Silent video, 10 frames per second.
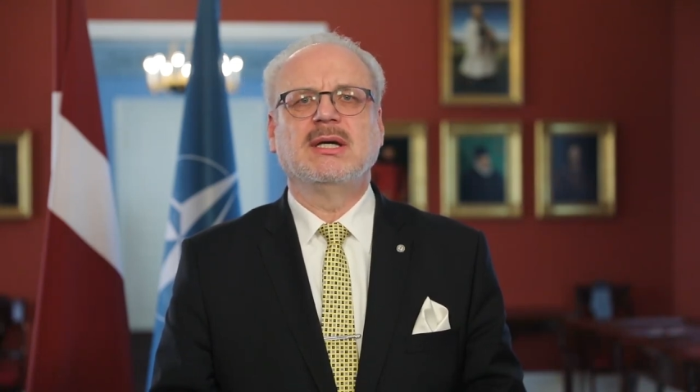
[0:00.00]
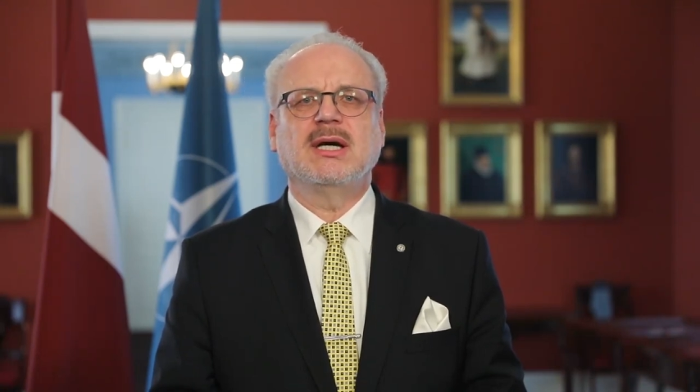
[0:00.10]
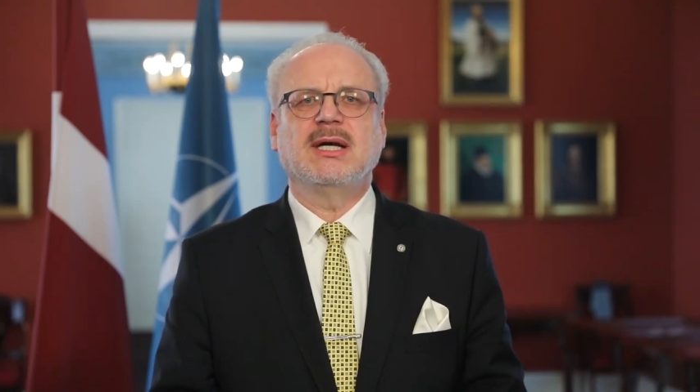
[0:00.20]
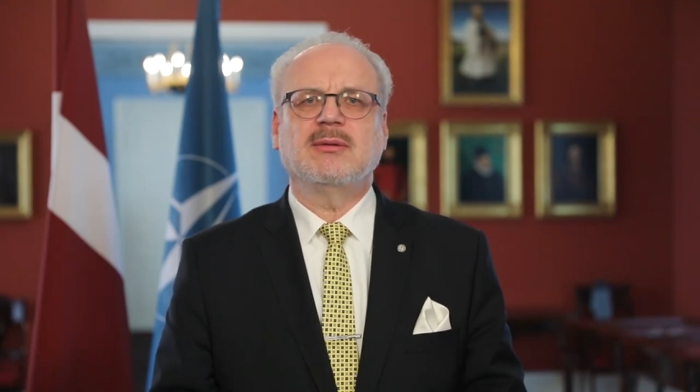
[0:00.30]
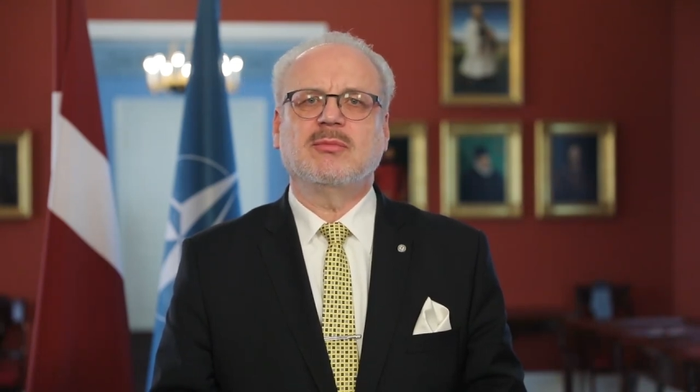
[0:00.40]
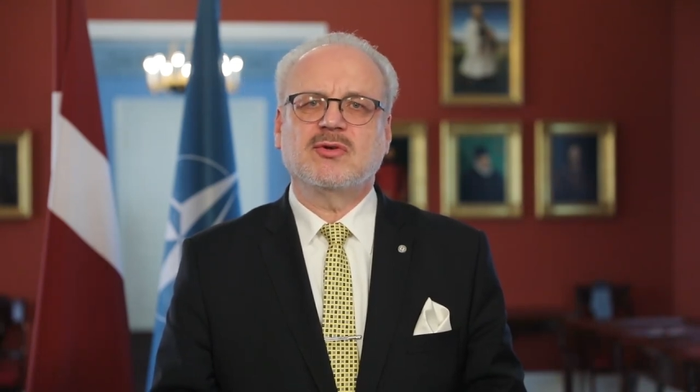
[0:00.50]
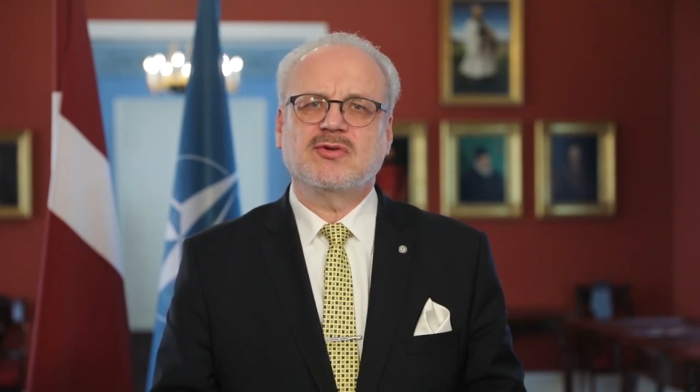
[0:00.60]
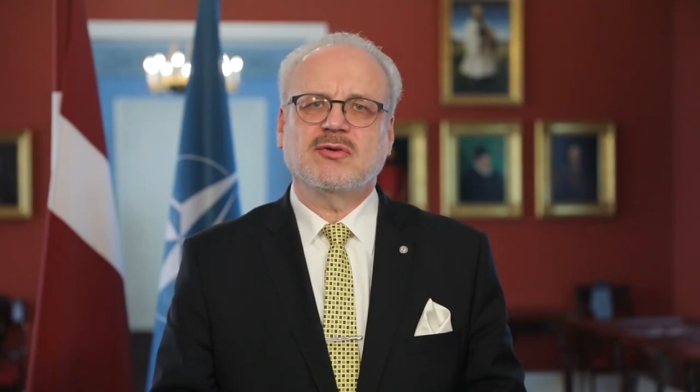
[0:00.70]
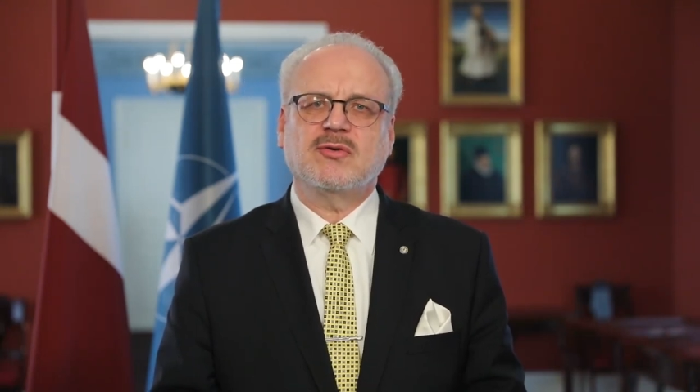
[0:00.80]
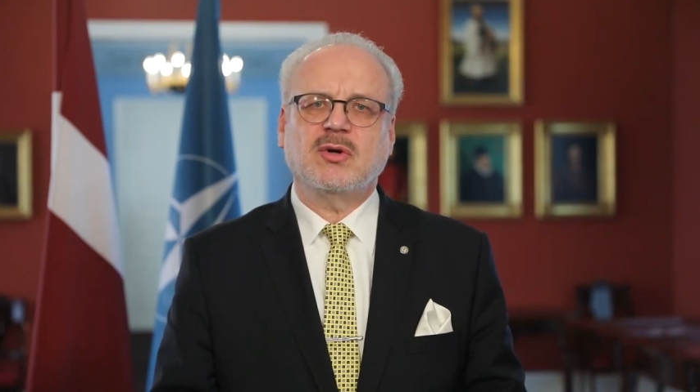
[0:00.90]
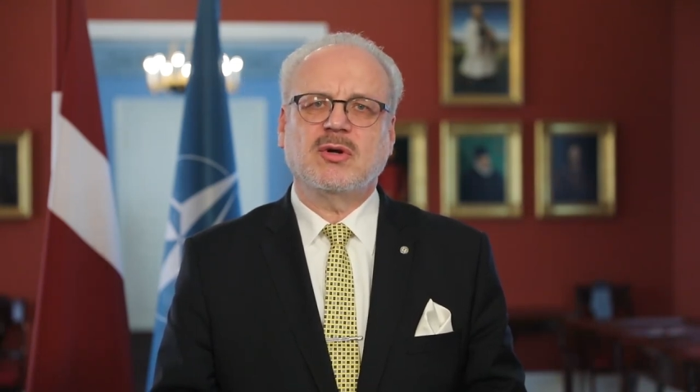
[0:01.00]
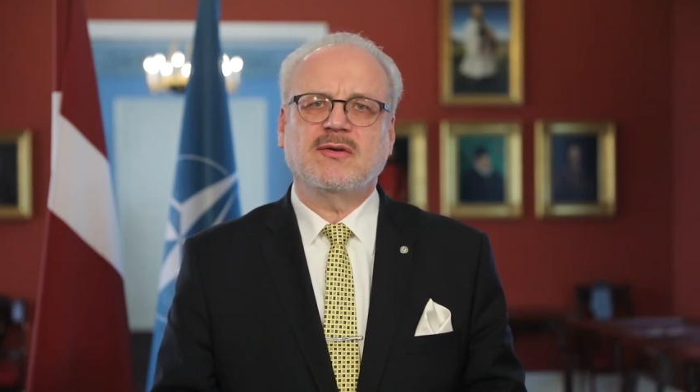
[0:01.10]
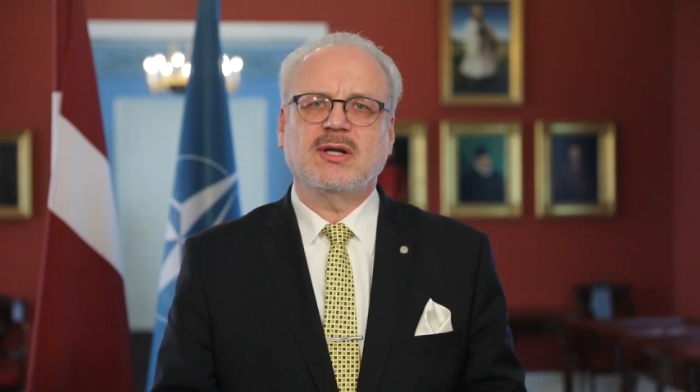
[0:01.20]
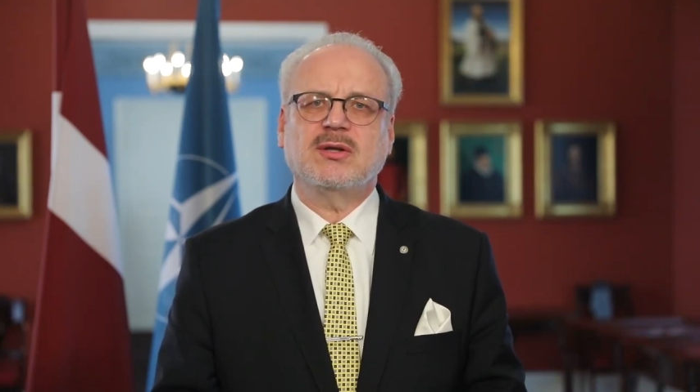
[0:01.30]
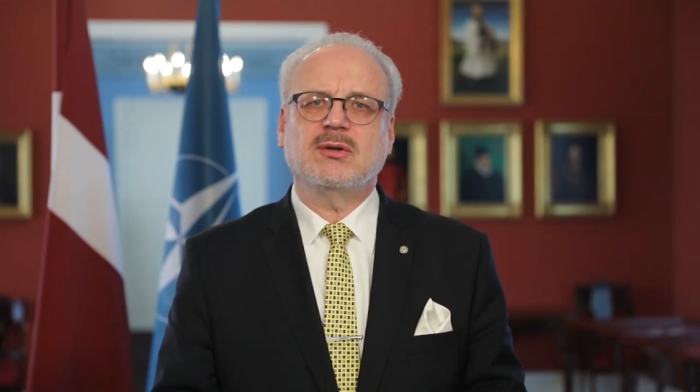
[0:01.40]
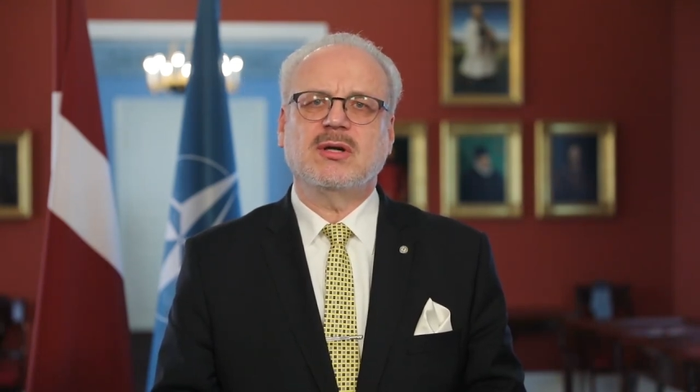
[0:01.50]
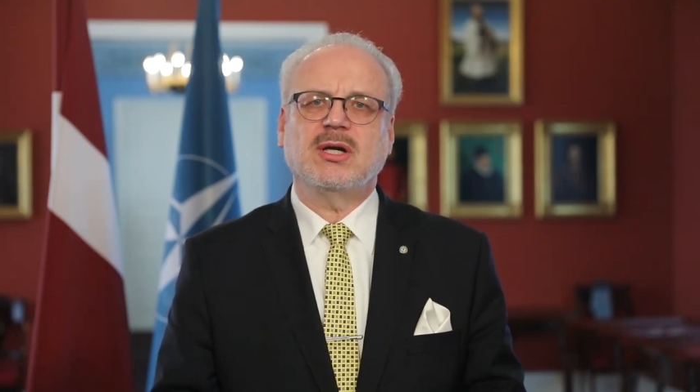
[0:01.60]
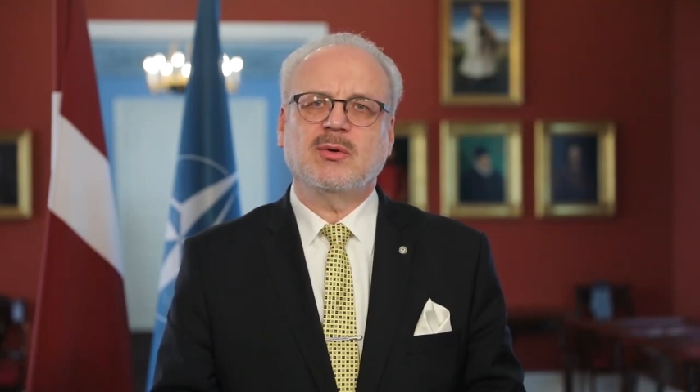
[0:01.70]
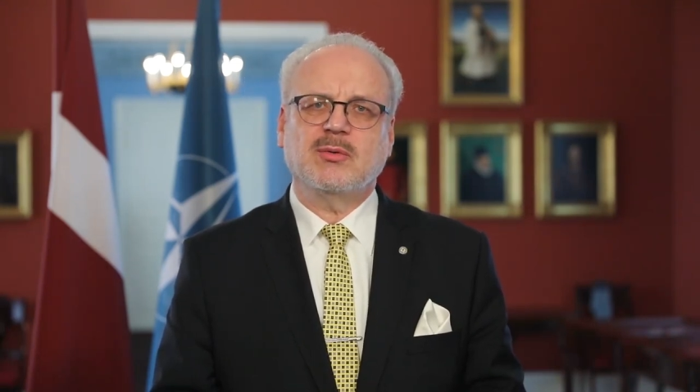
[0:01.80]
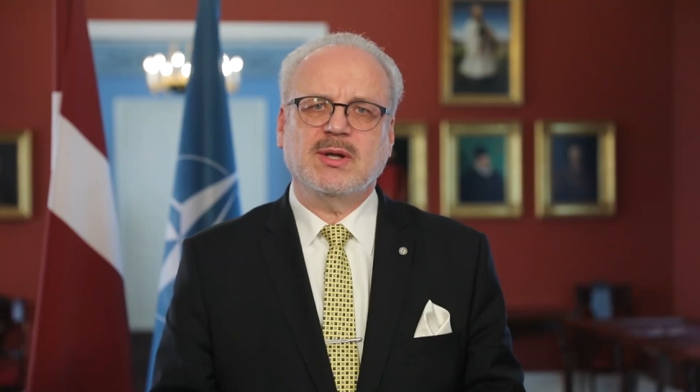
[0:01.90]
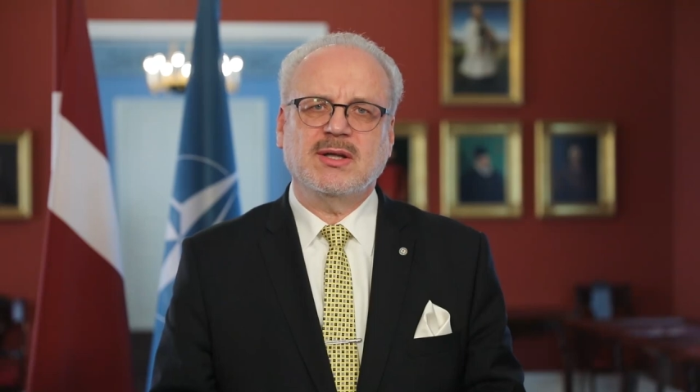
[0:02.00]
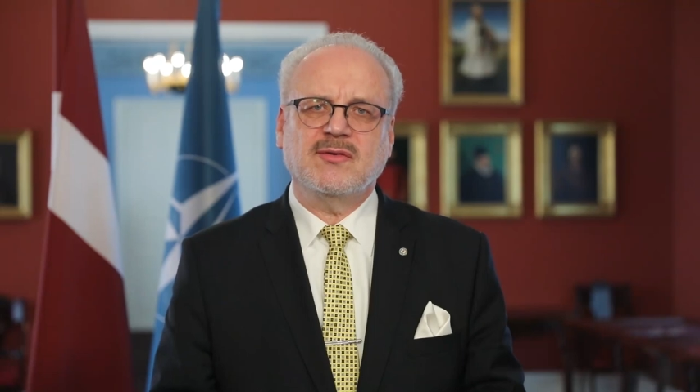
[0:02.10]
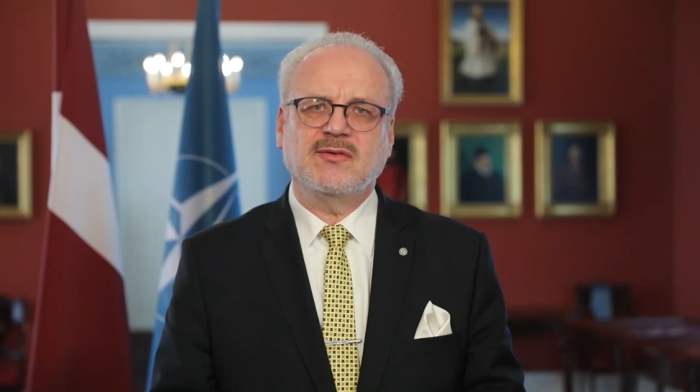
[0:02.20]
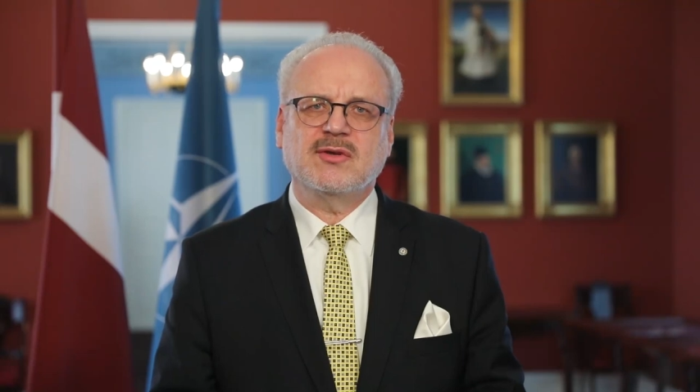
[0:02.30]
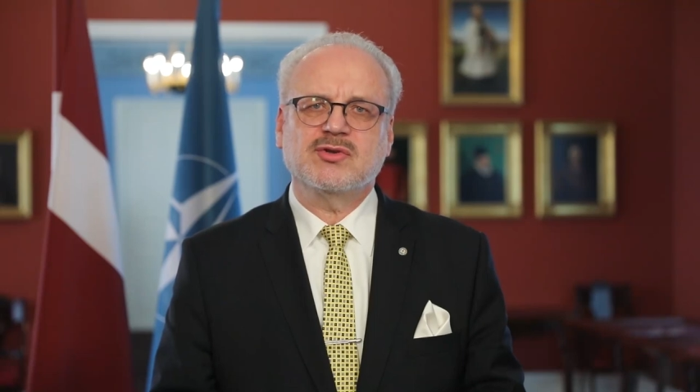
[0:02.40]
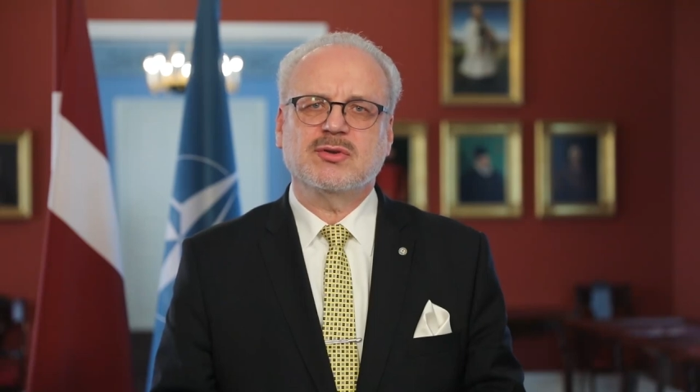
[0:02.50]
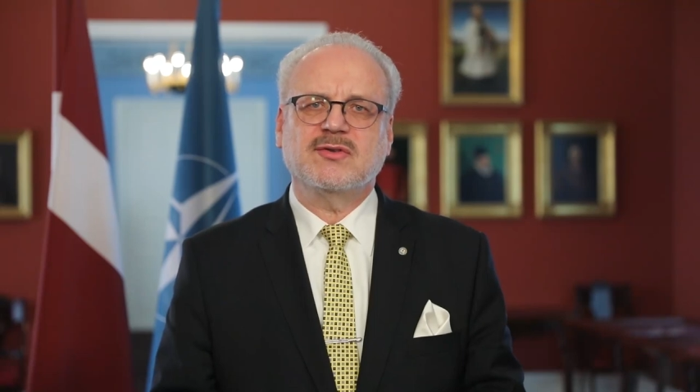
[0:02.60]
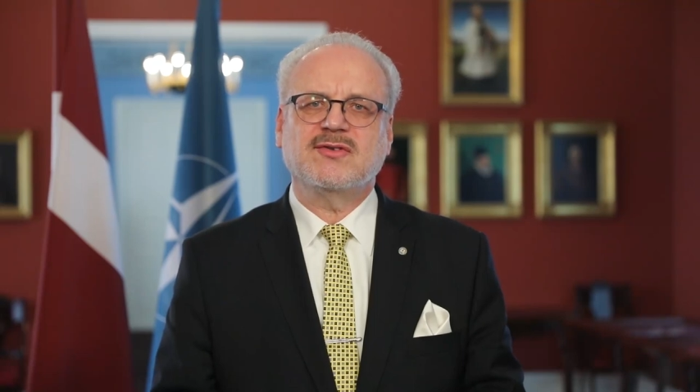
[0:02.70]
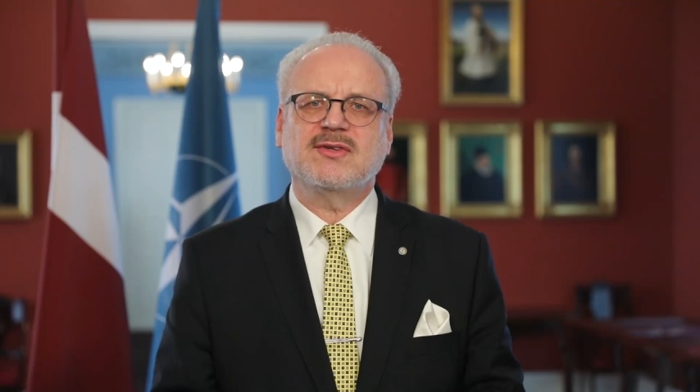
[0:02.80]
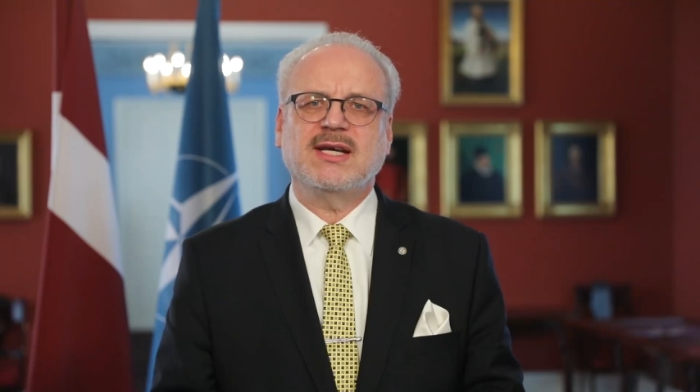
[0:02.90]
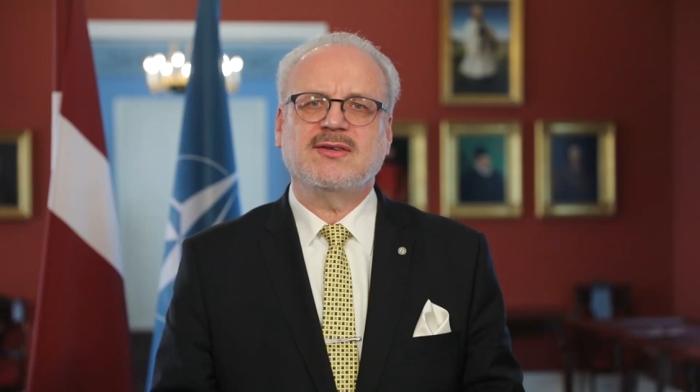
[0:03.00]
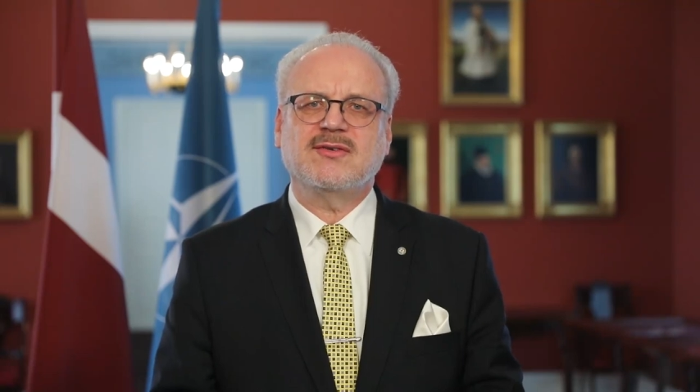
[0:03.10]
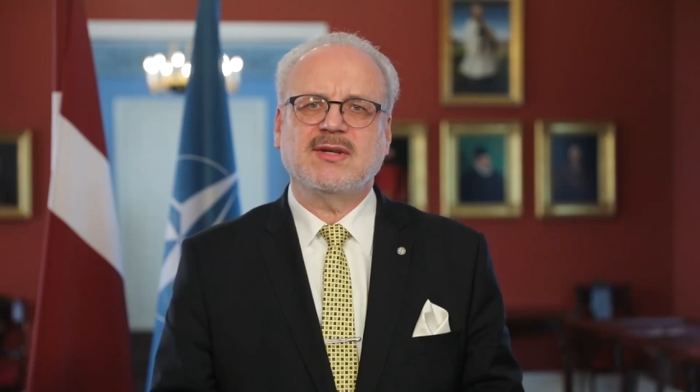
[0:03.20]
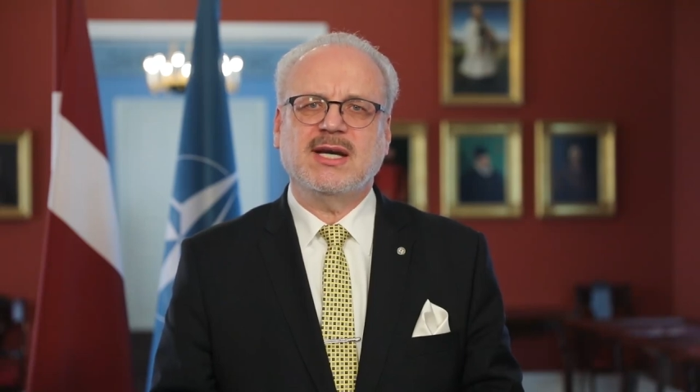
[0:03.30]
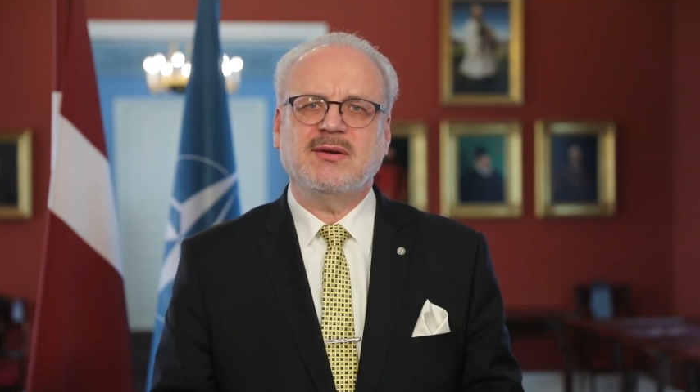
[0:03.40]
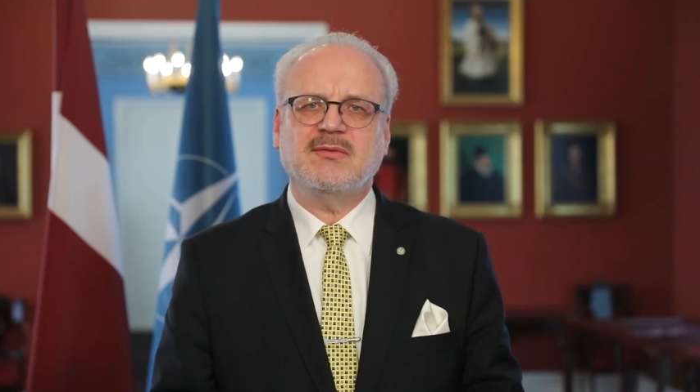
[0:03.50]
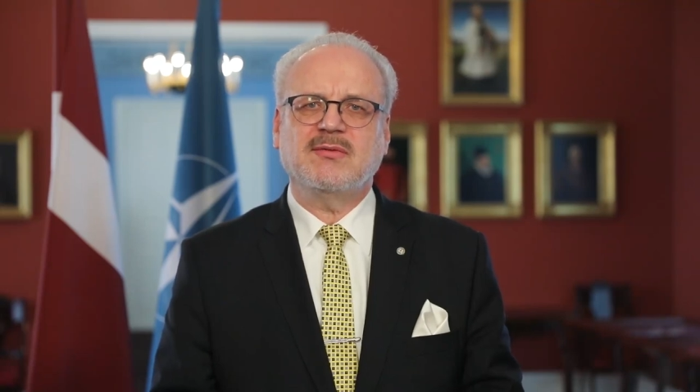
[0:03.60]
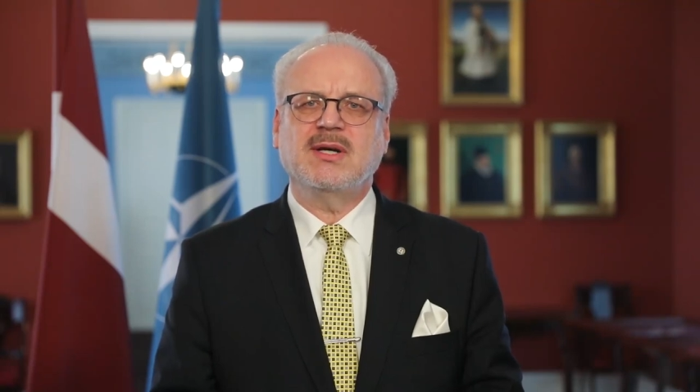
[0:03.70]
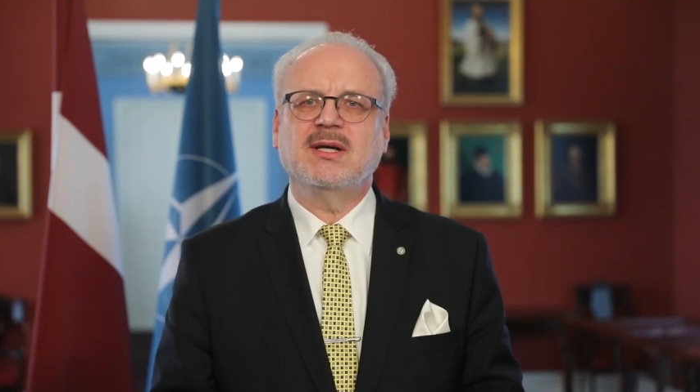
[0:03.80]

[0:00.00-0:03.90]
and most of all that your loved ones should stay safe